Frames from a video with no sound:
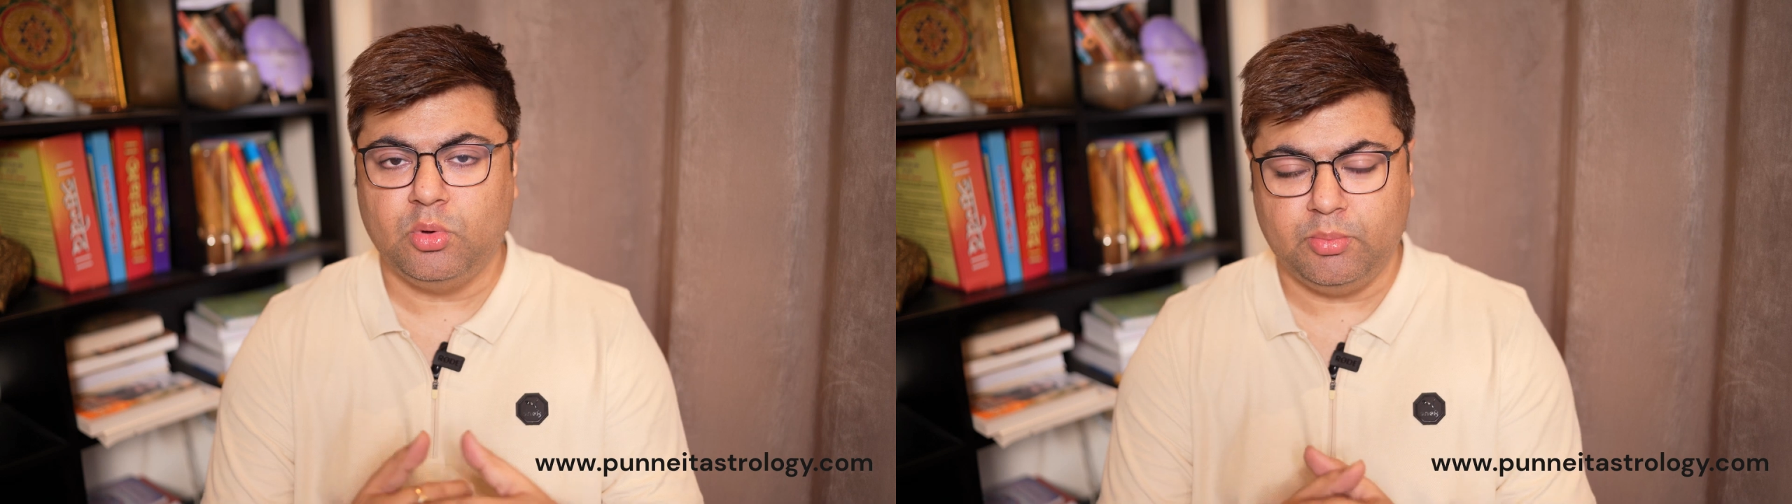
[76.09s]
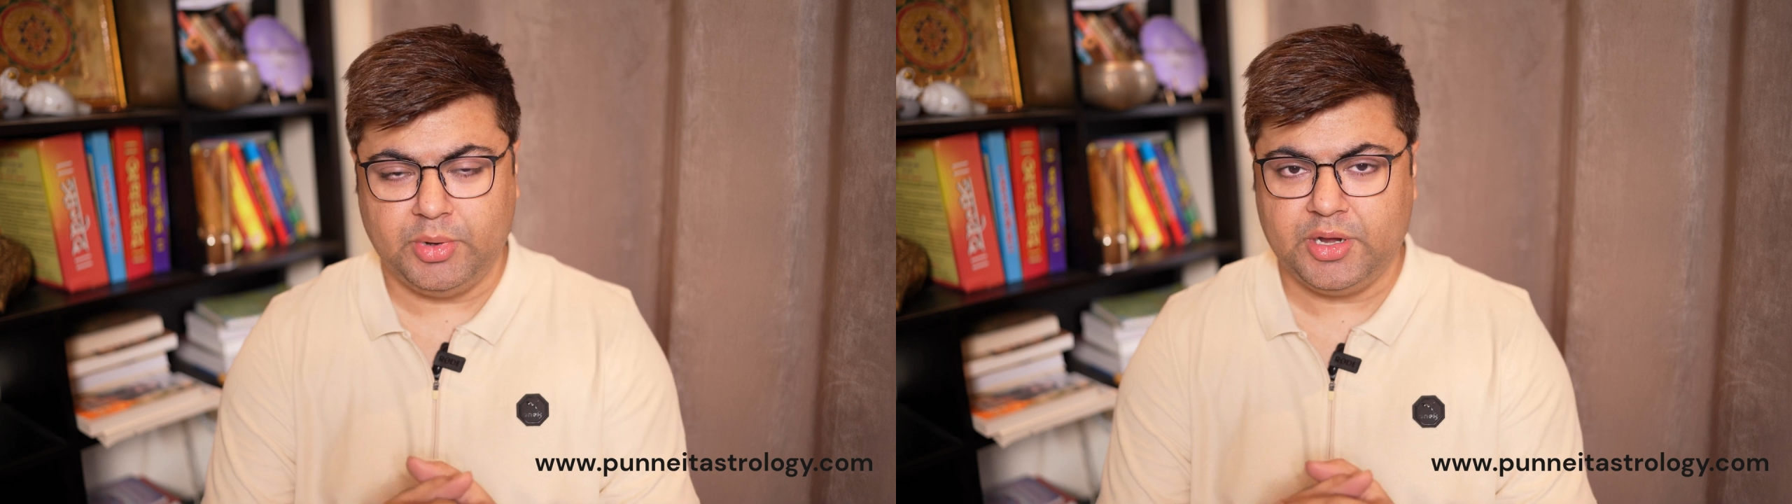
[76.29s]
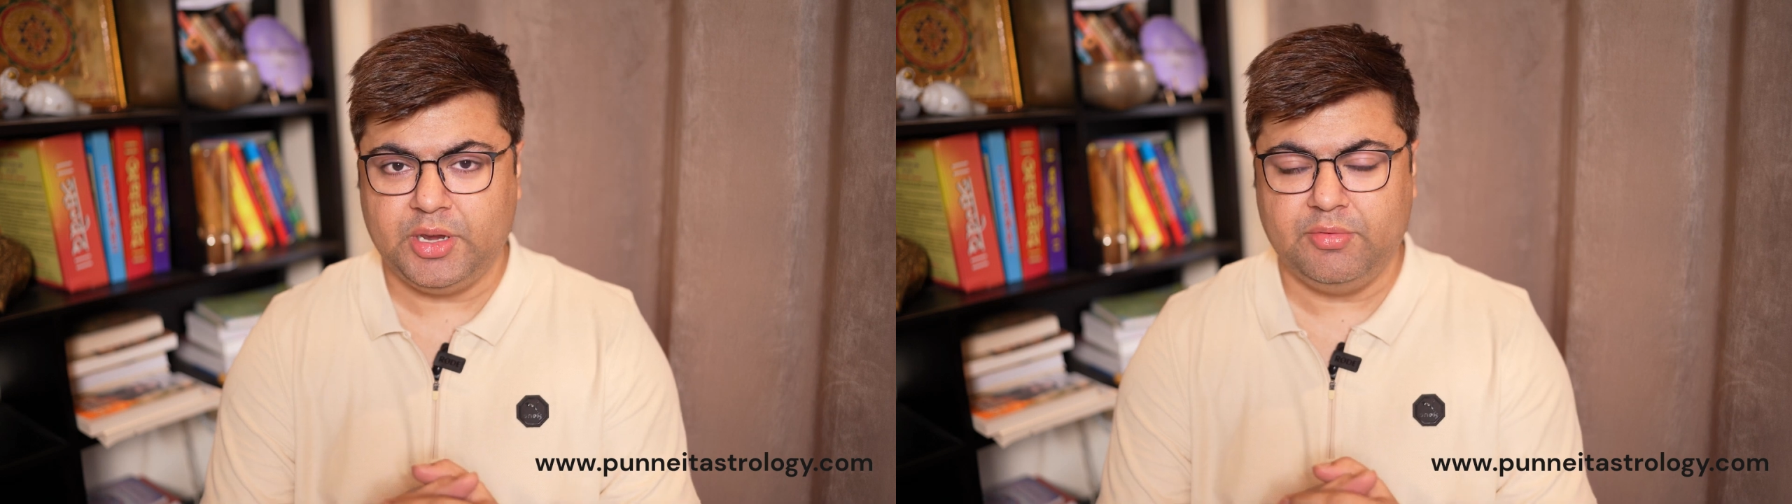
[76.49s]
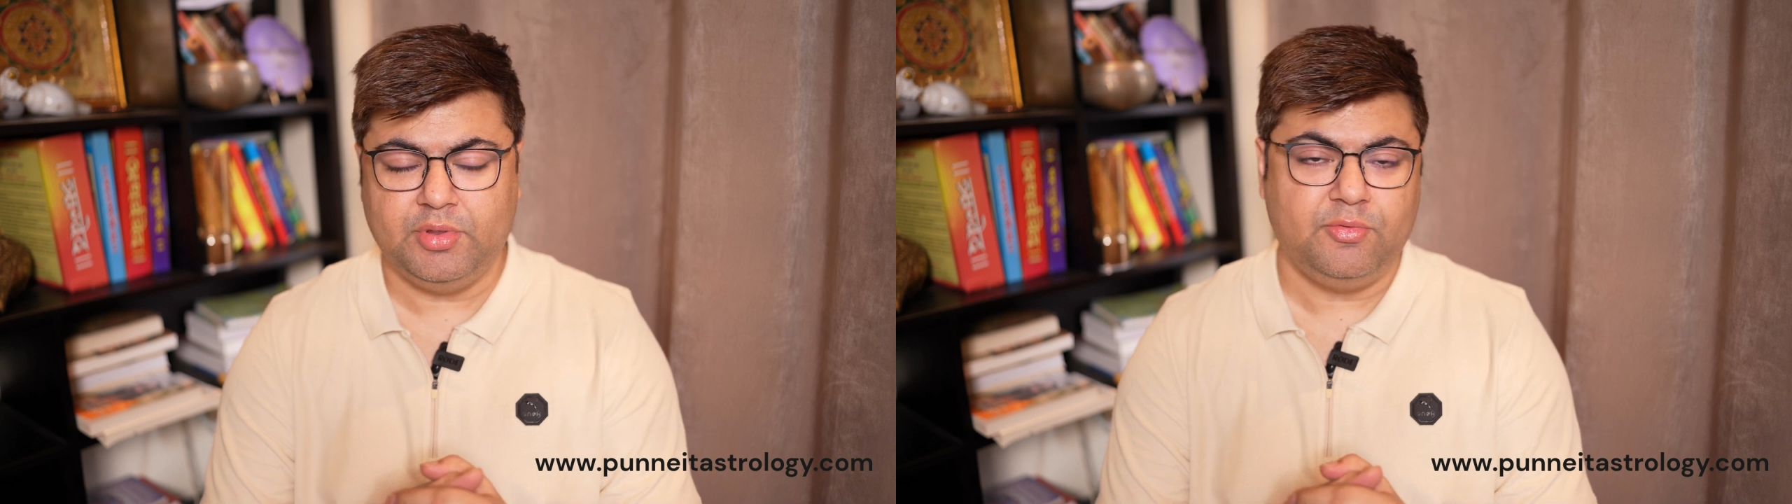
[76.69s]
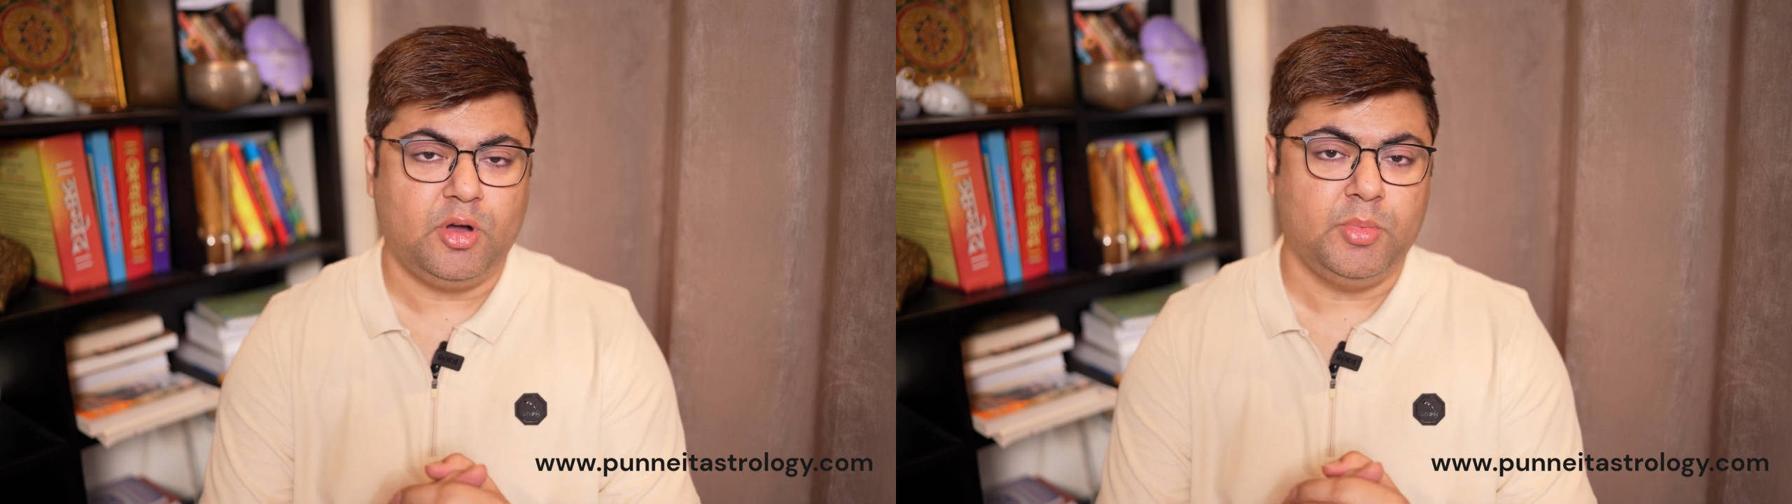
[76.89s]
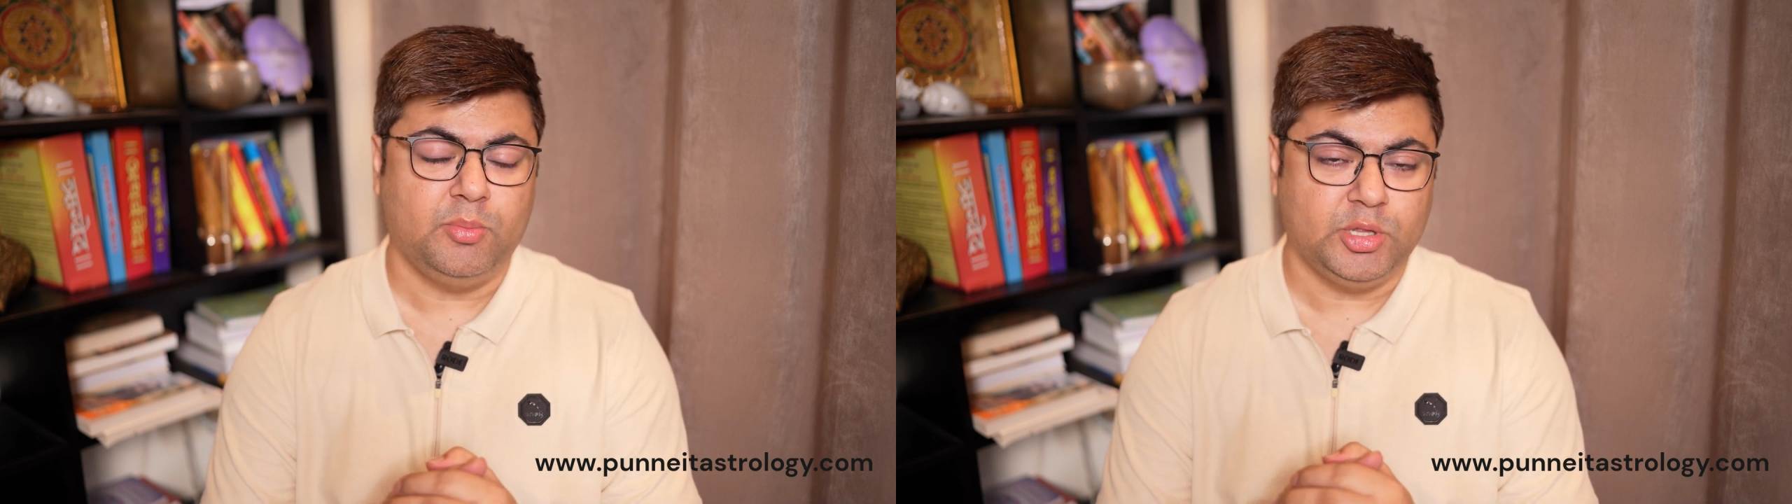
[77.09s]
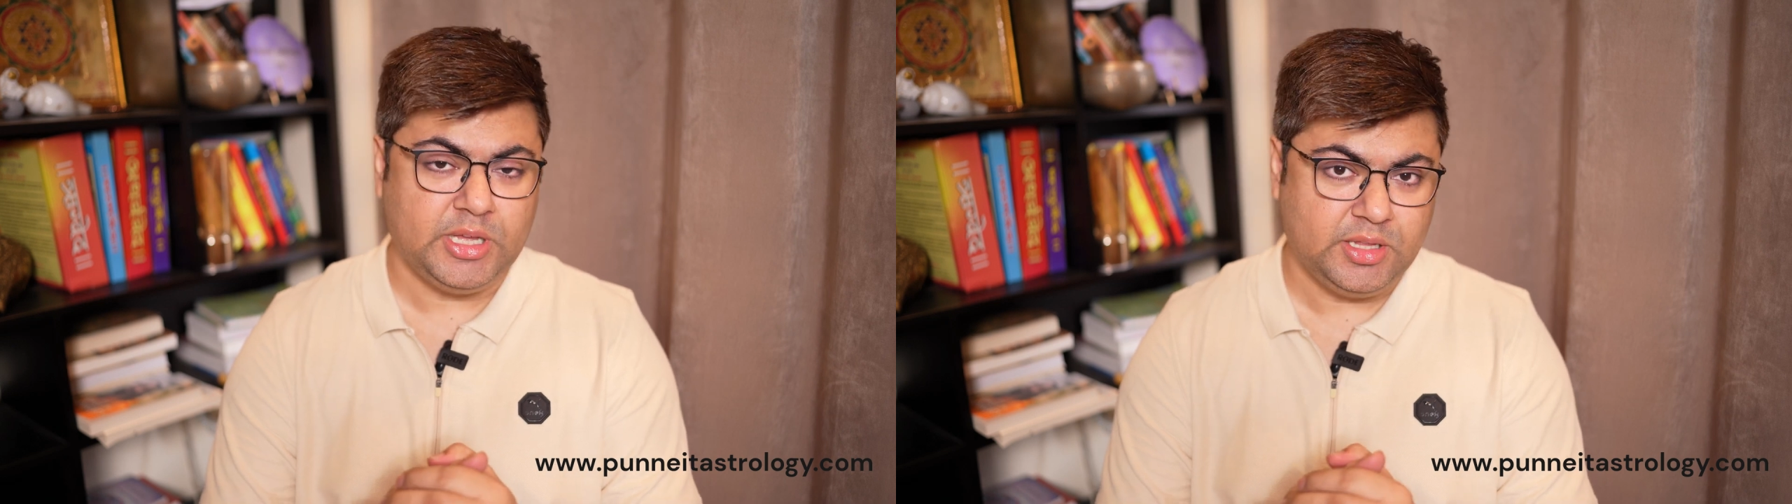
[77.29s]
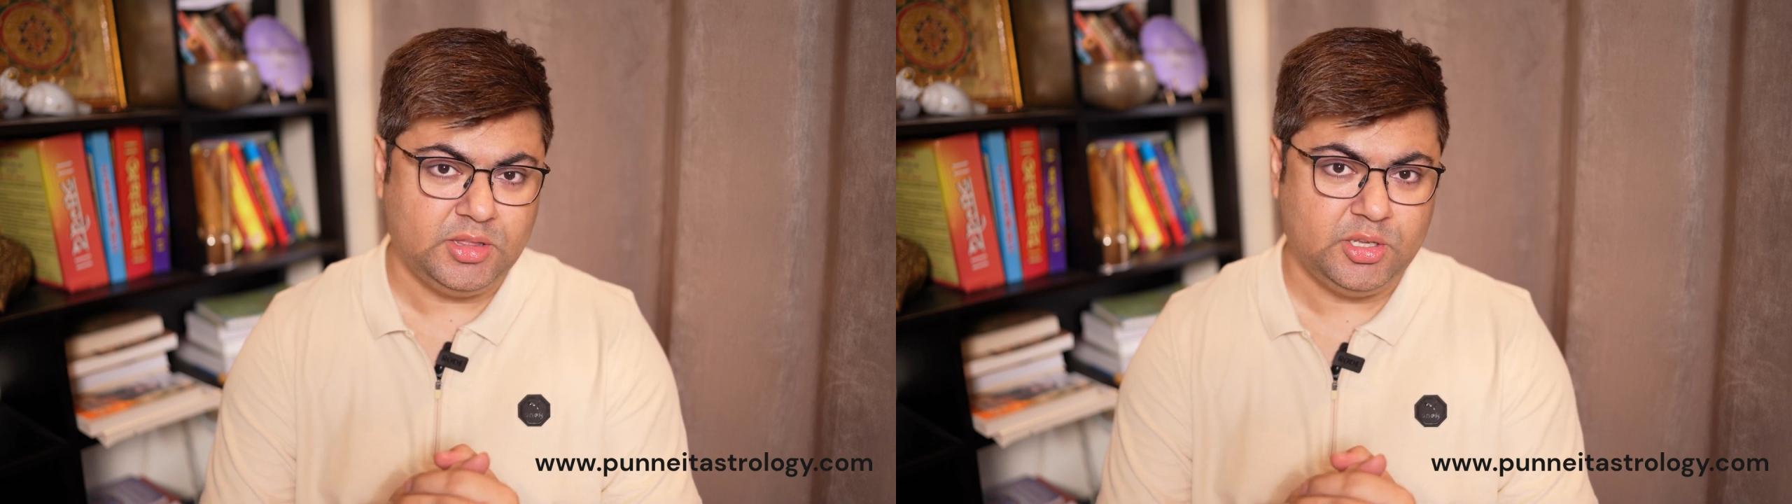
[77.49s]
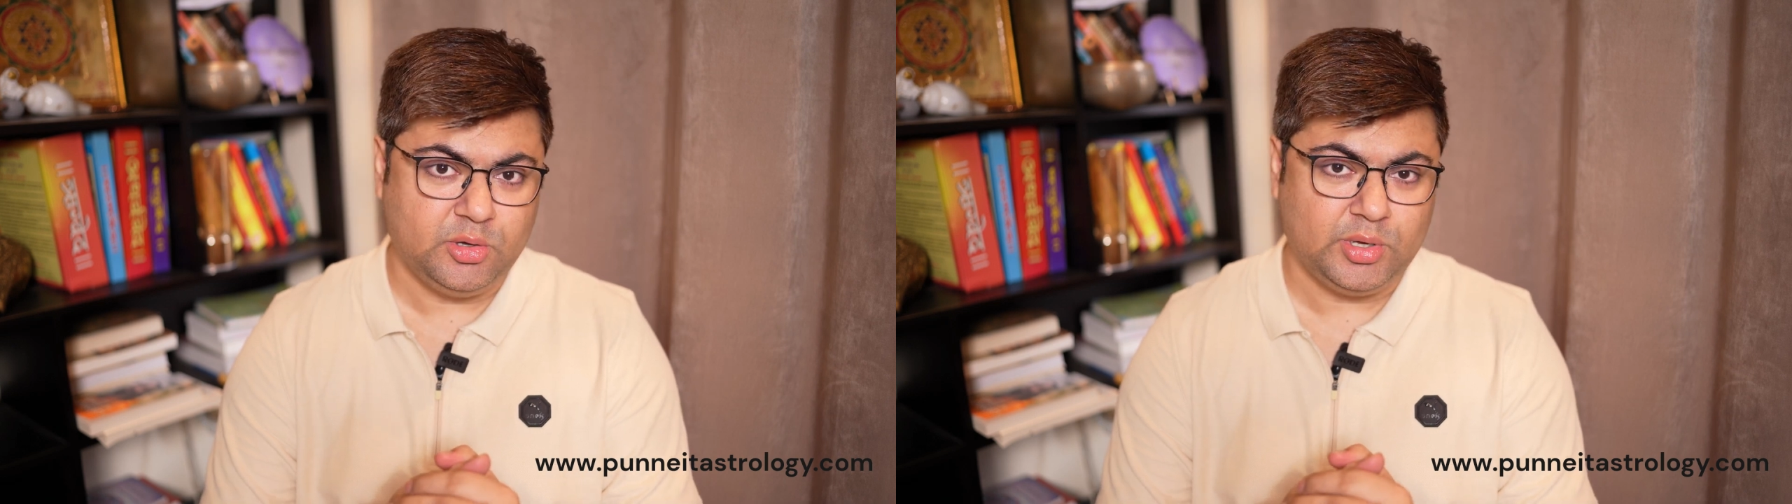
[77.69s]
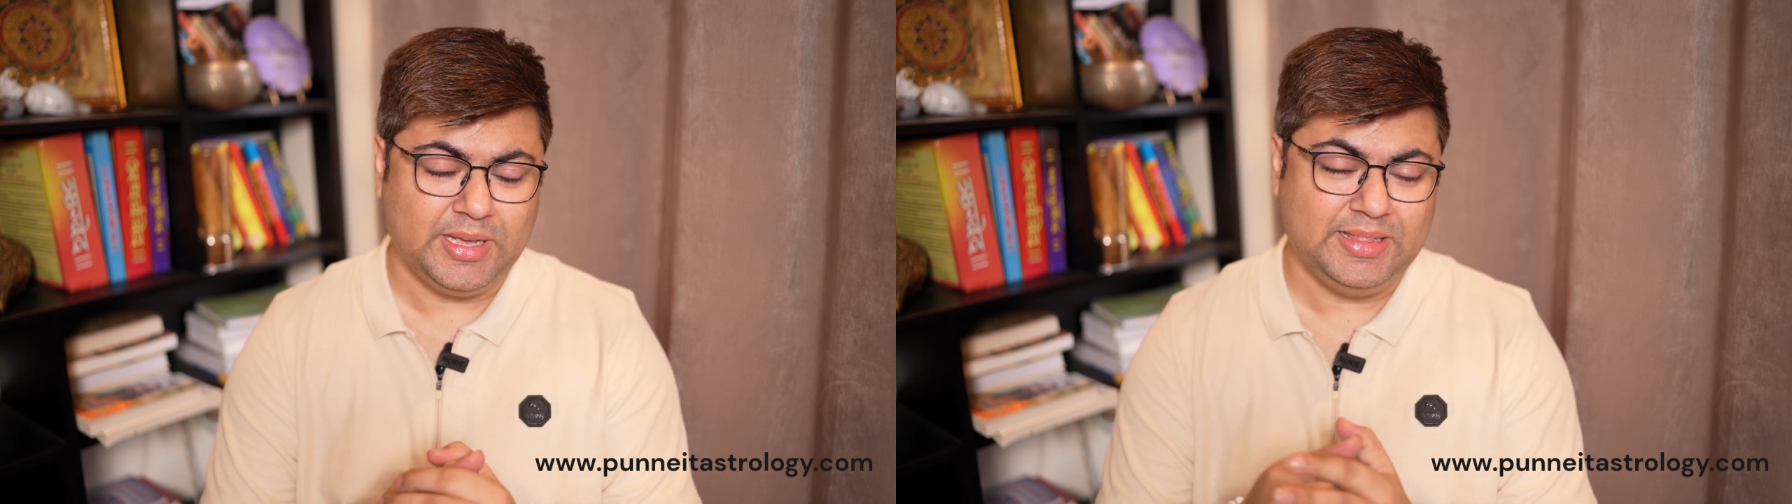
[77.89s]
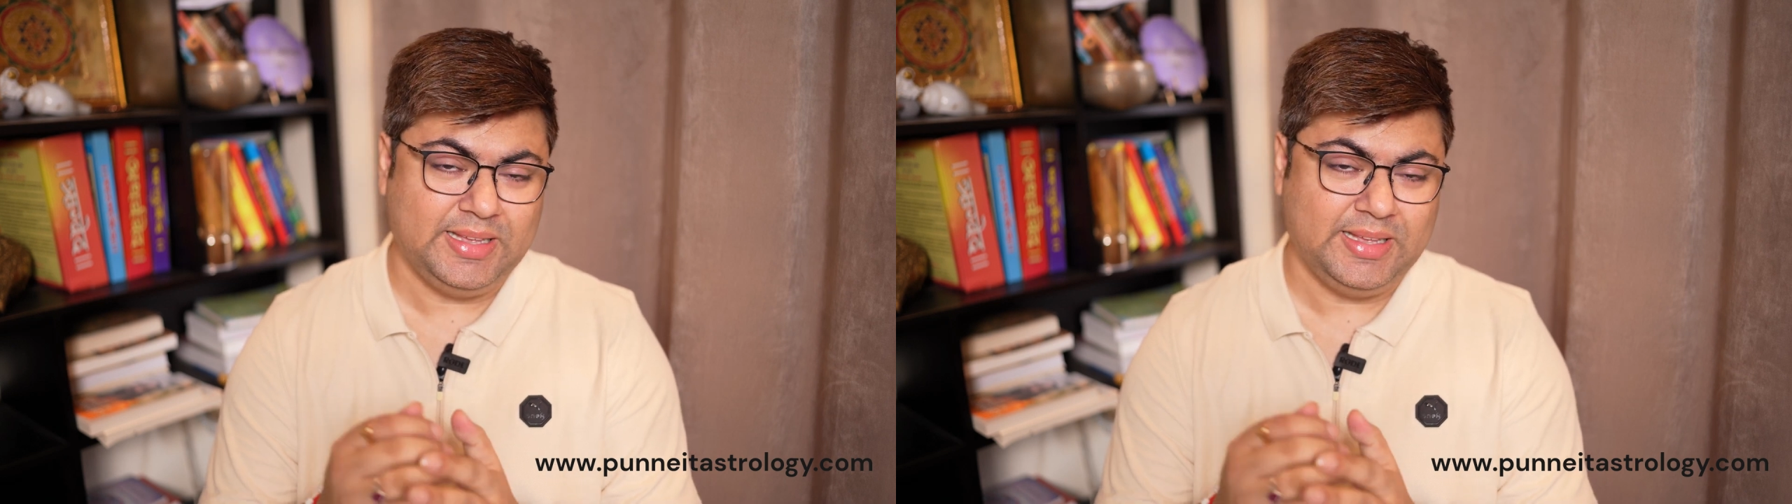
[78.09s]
Mercury will form a Budhaditya Yoga in